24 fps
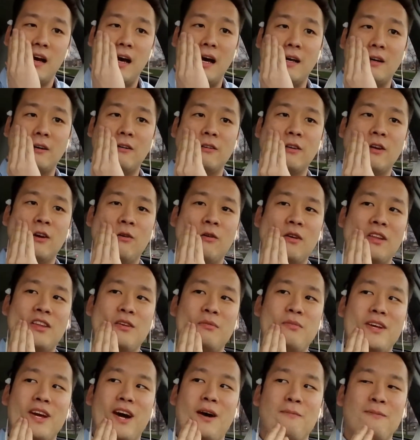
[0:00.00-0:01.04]
I don't know when they'll
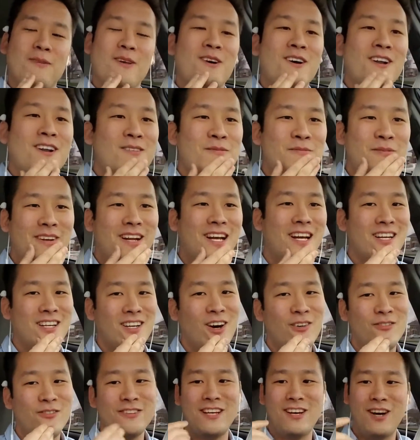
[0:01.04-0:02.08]
be uploaded, but
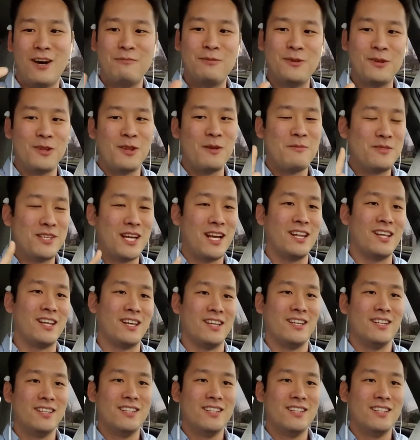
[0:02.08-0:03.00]
hopefully I'll upload them daily.